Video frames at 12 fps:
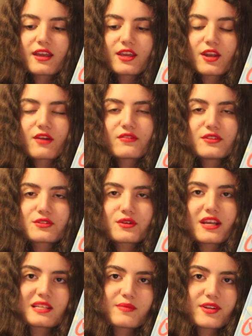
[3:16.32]
you know have
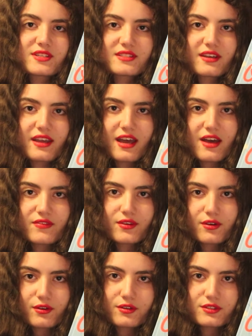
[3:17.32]
enjoyed it as much as I have and
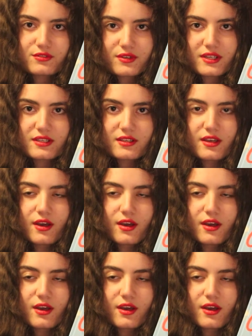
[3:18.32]
gone on to read